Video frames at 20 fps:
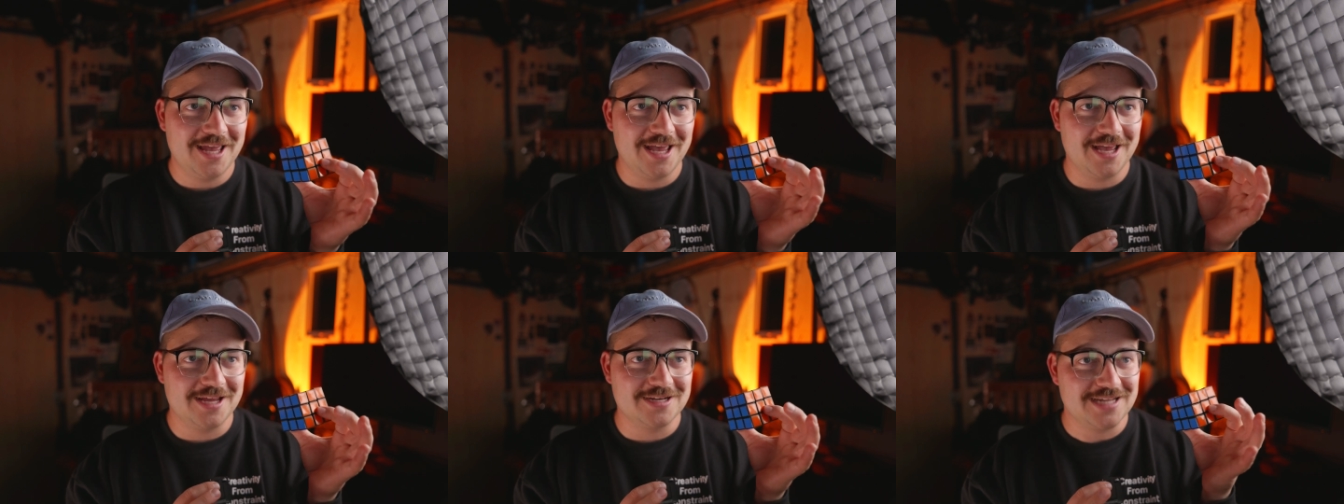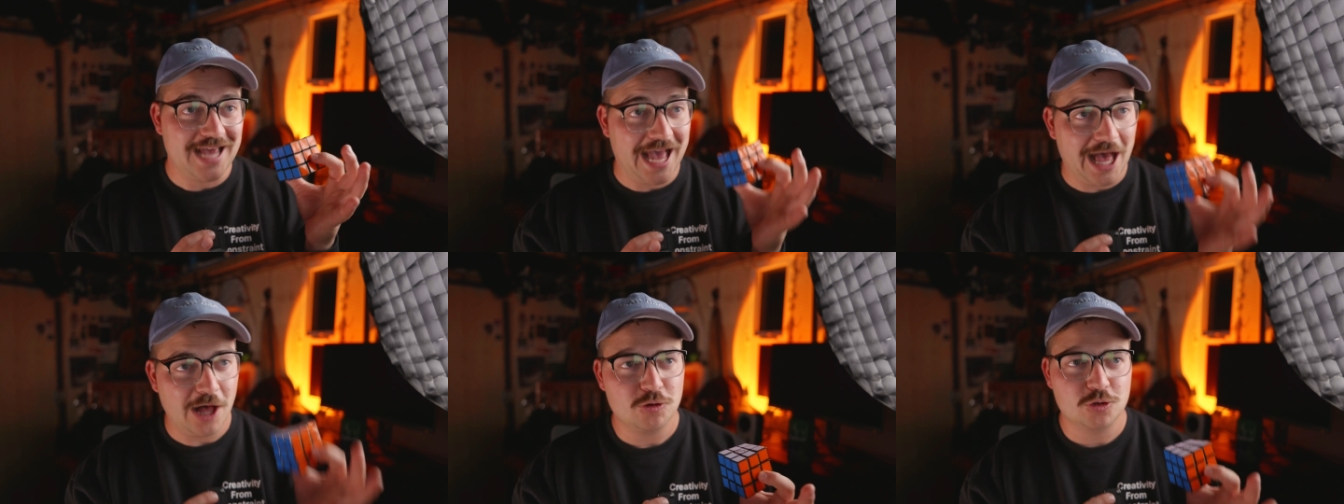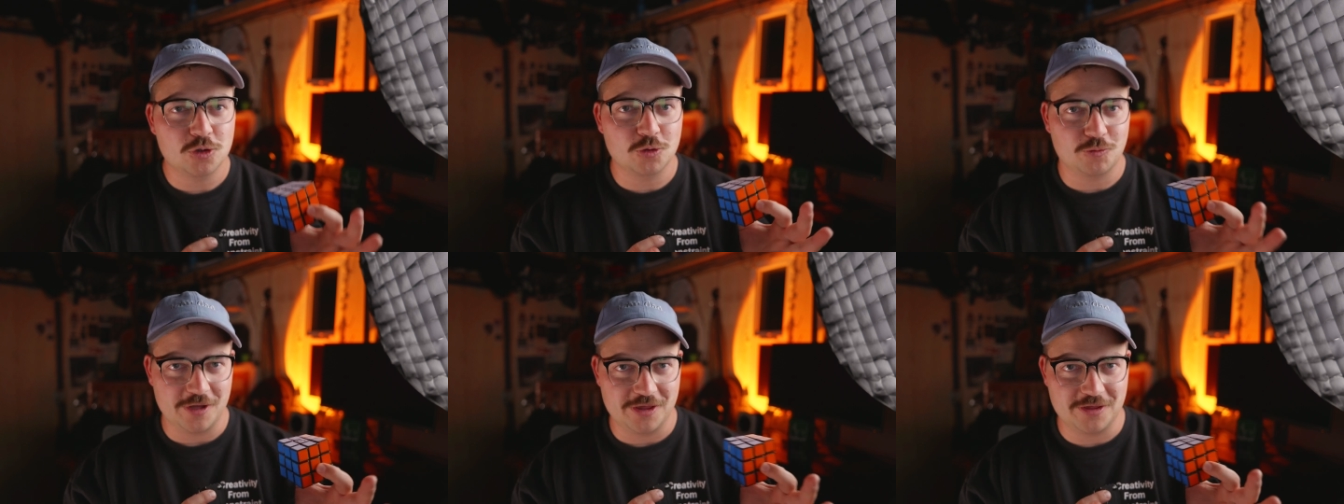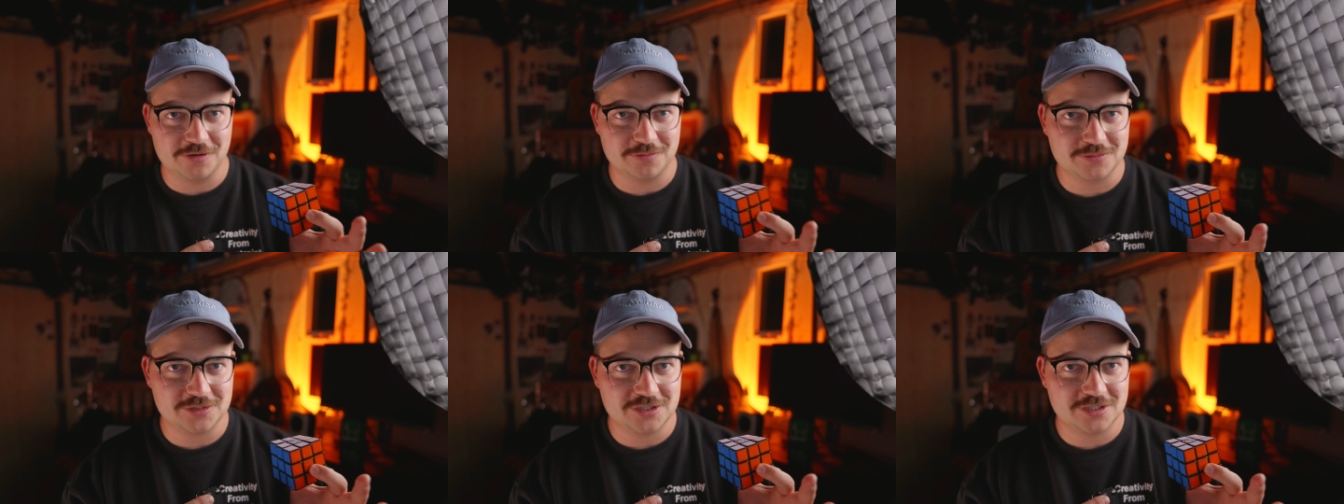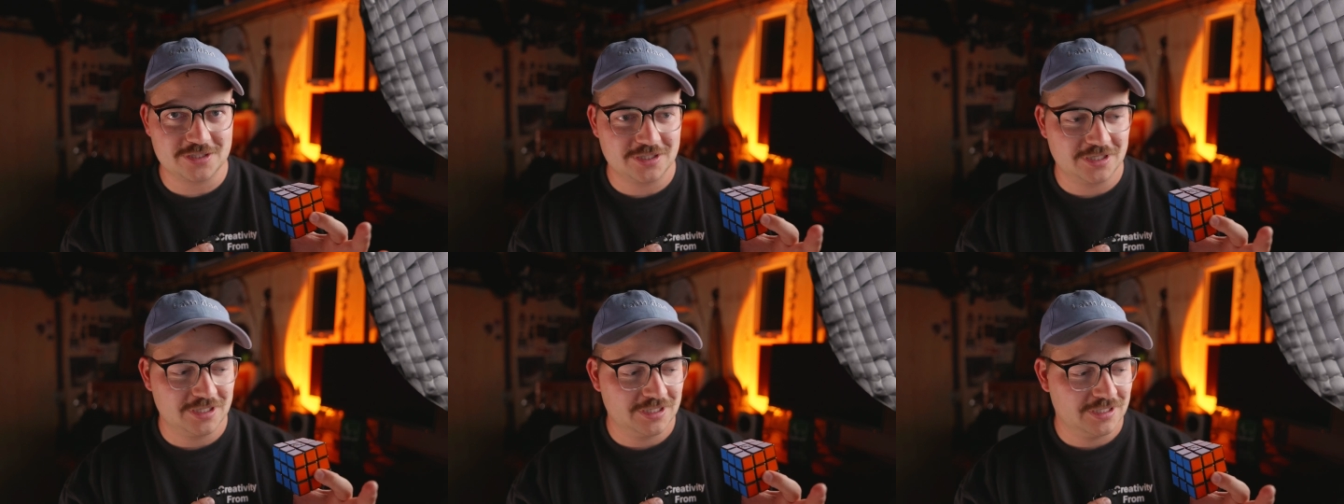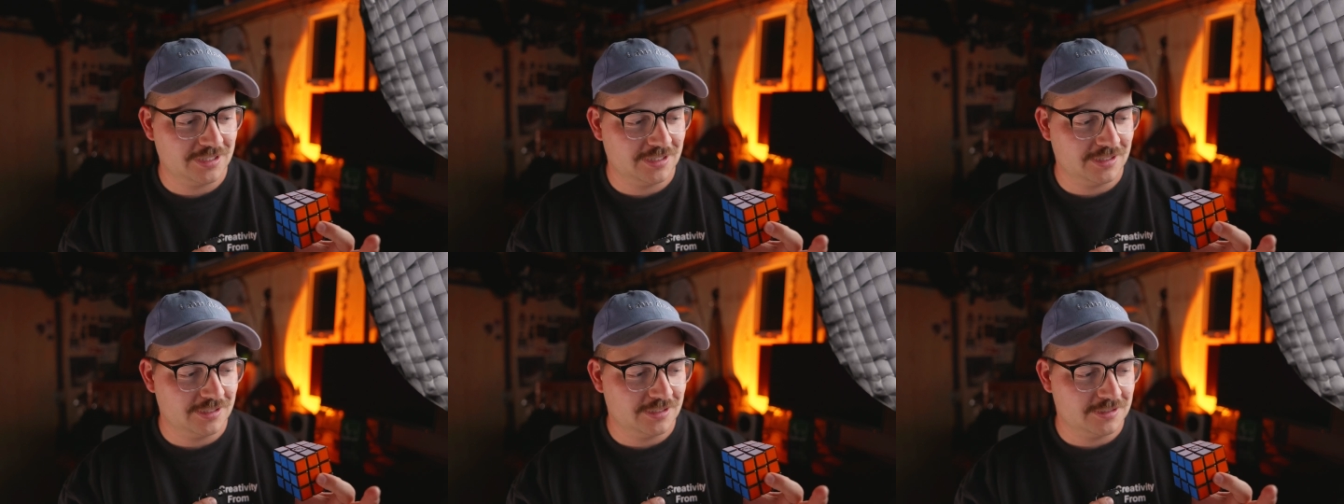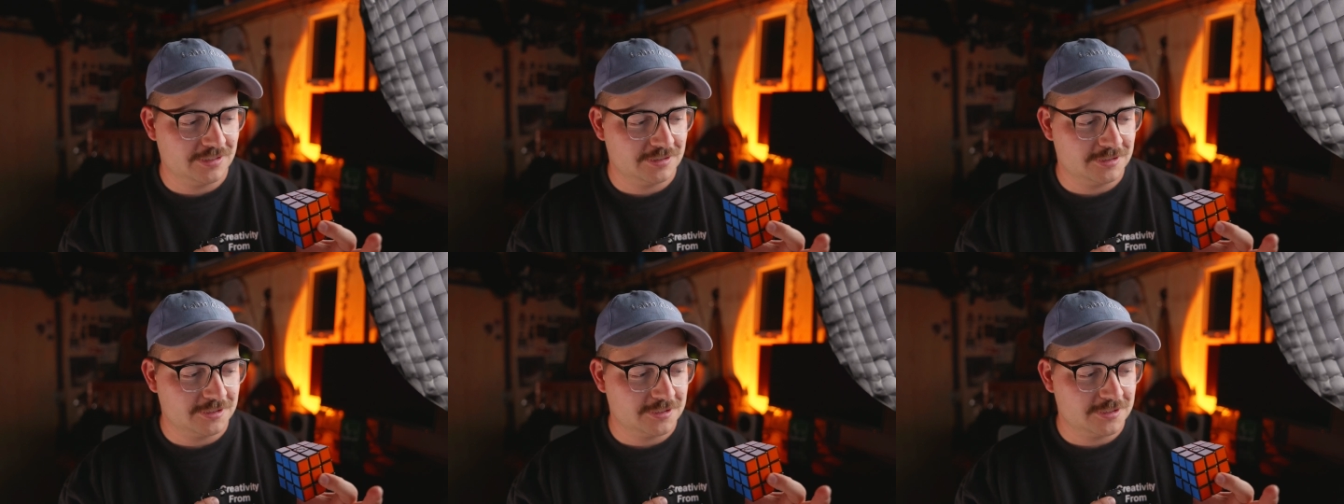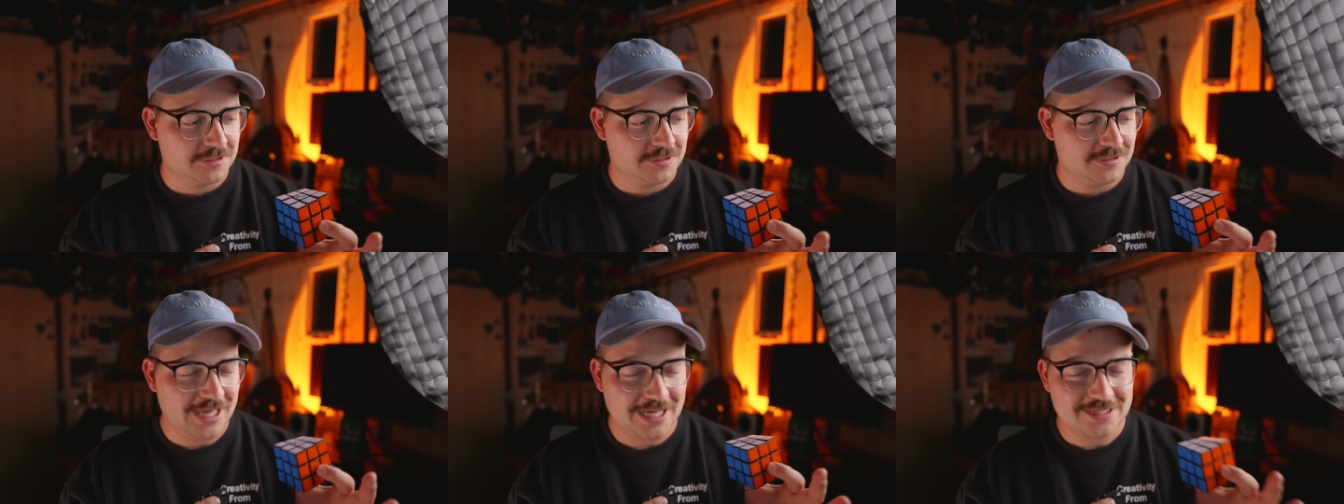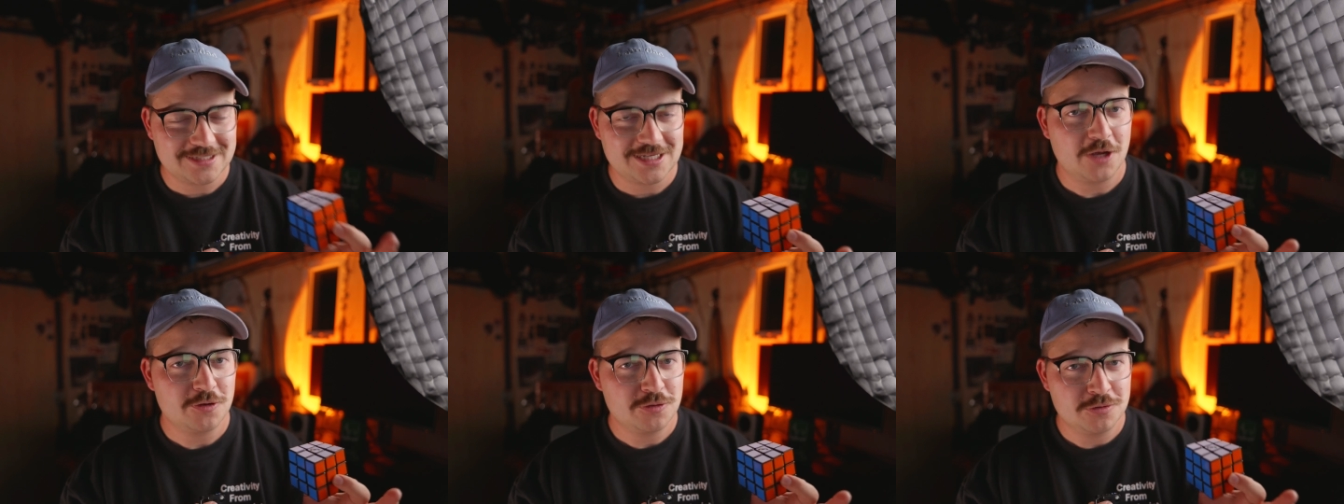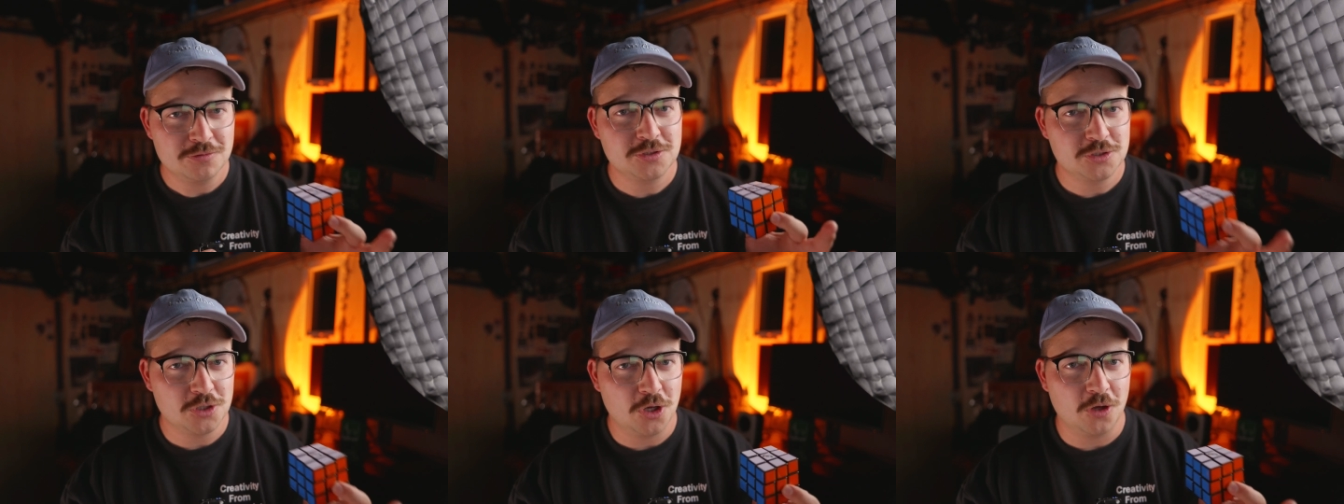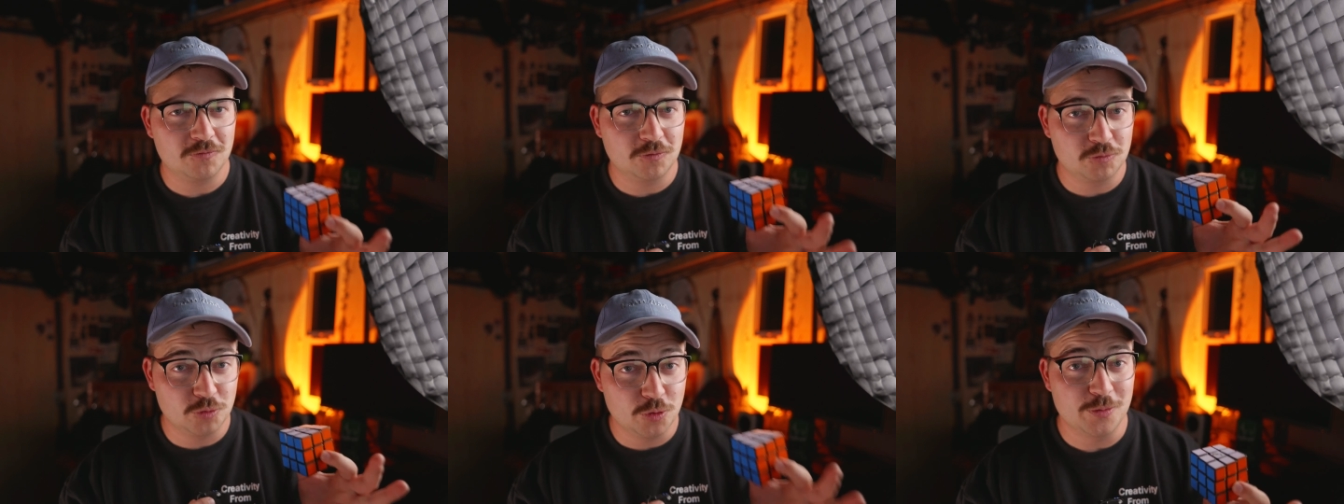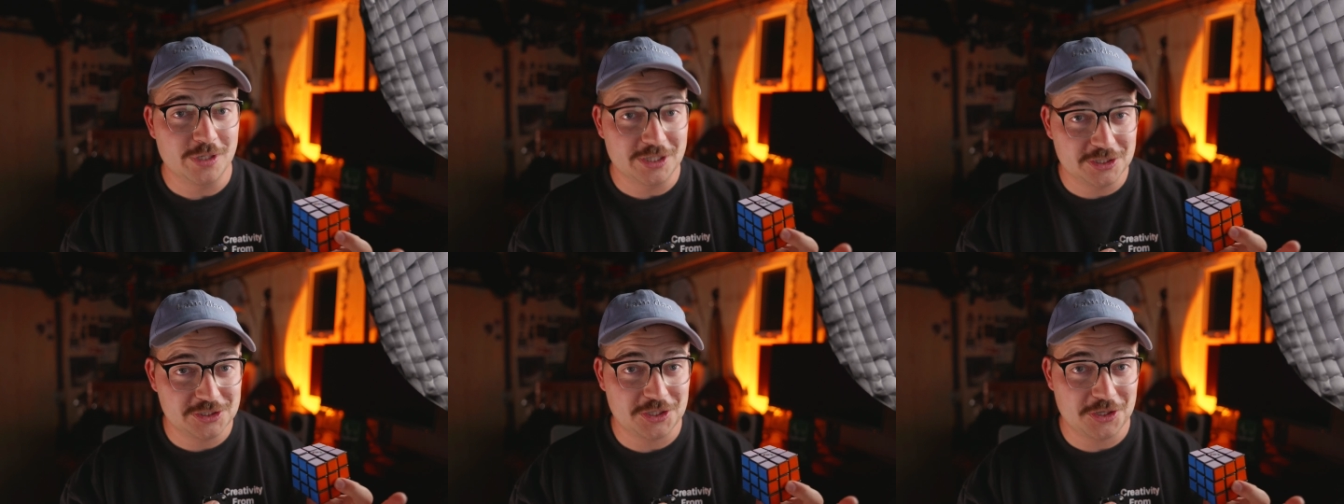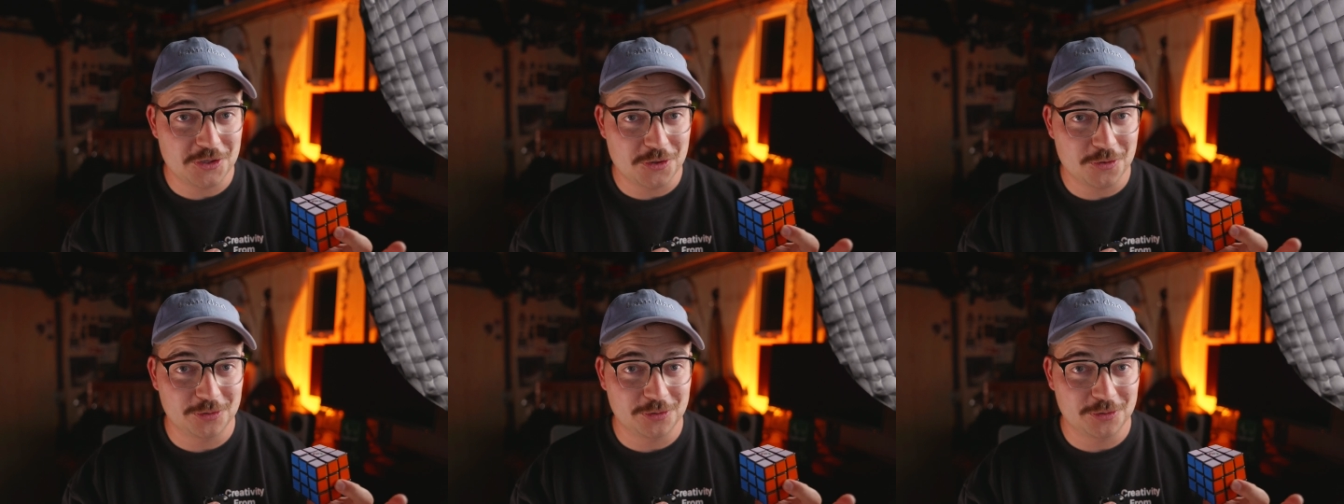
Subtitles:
and algorithms. That's how you solve a Rubik's Cube.